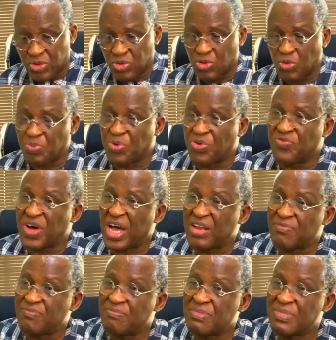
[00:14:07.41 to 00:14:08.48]
to
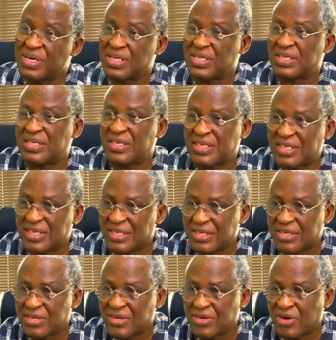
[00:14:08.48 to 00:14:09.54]
provide money
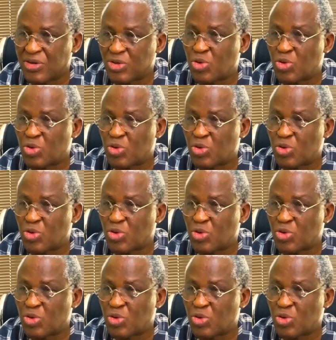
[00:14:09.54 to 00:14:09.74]
or